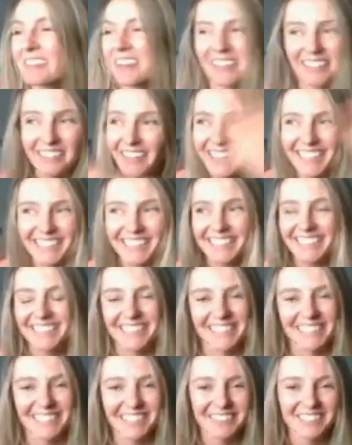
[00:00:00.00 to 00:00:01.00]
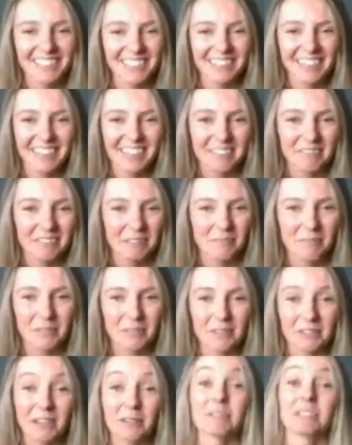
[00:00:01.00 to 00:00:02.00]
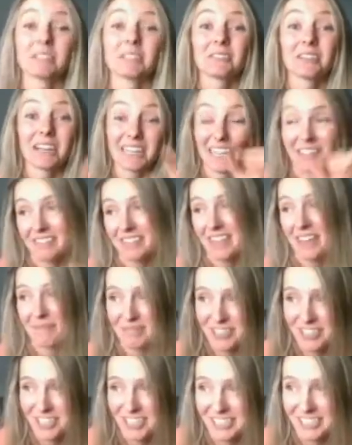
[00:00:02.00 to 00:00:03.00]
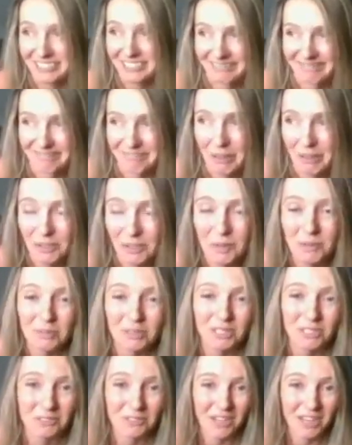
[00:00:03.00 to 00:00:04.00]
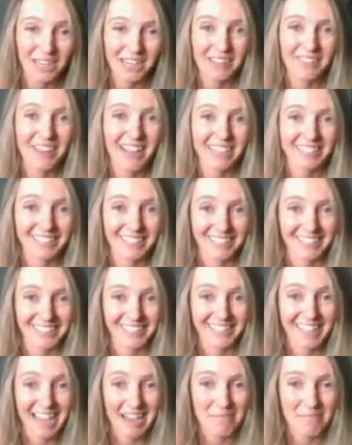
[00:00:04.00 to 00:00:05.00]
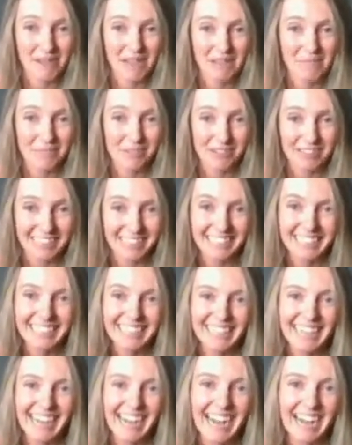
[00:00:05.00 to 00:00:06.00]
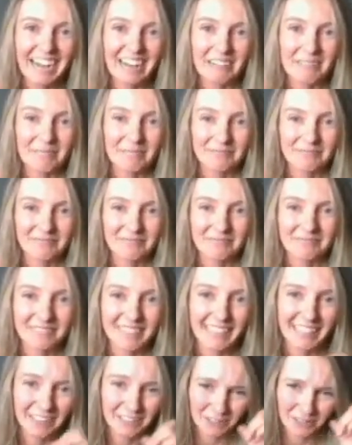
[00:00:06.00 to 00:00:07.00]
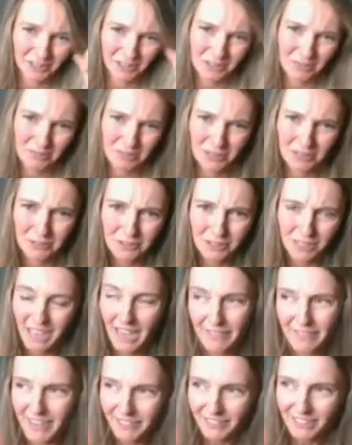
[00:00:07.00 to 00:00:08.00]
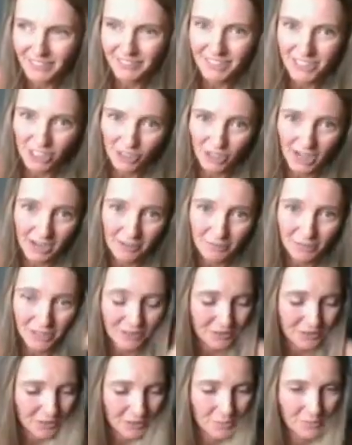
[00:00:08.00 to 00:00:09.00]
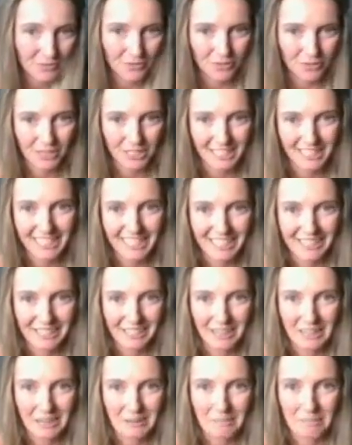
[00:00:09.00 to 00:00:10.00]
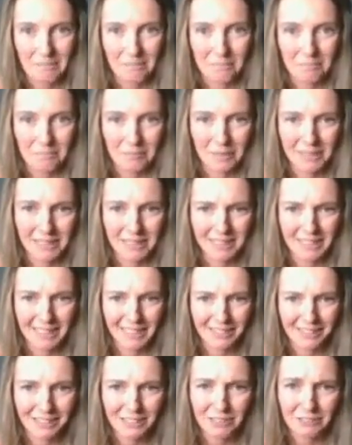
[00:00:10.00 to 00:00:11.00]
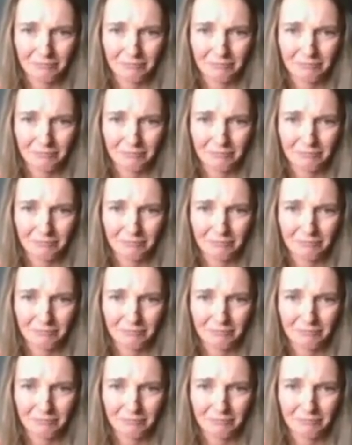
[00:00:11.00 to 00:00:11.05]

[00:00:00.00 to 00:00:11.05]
got lots of this stuff in our 8-week program. We do not have that machine. Most people do not have access to that bad boy. It looks super cool. I've never even tried one of those before, but they look